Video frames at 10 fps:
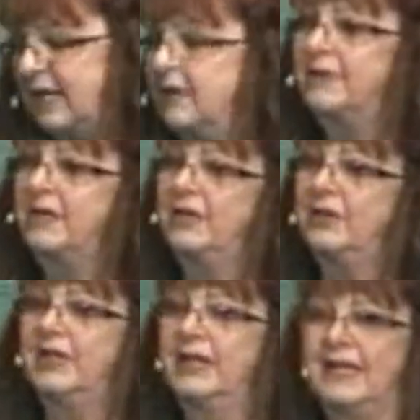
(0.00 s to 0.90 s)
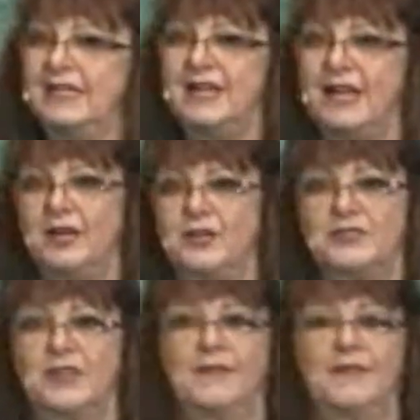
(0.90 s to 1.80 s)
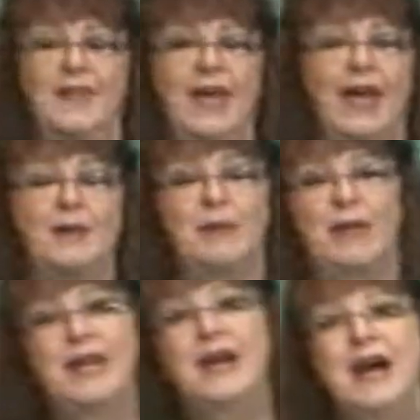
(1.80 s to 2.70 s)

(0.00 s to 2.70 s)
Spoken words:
I don't think you'll get any takers on that. But